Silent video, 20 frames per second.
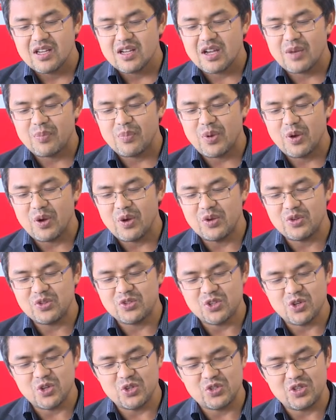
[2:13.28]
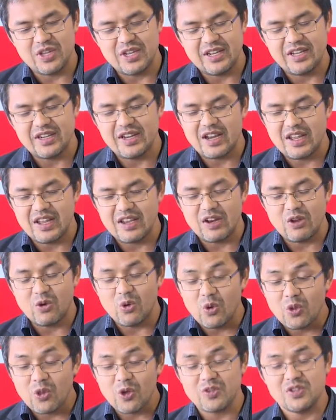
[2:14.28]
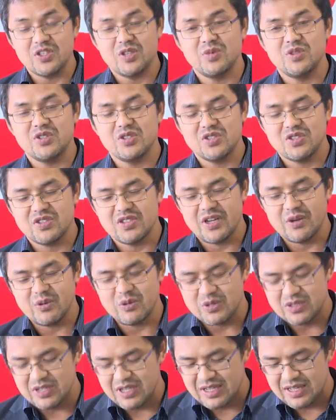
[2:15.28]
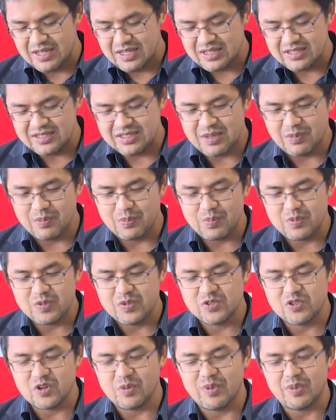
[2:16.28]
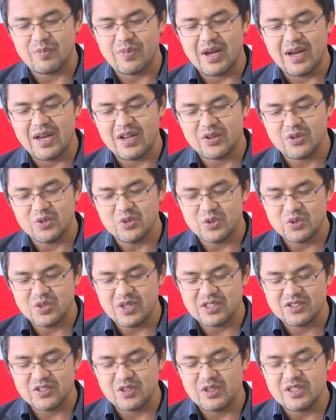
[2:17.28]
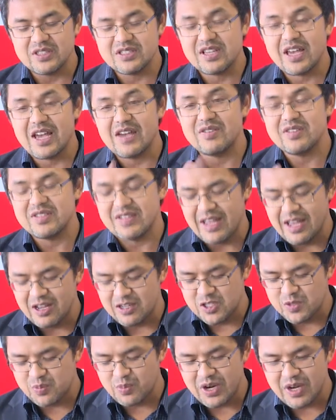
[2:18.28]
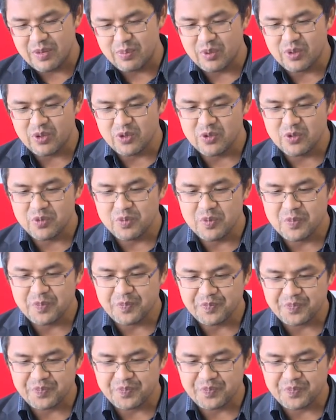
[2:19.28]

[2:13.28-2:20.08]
component shows that in all those images there was some droplet particles. And so this gave us our spray plume.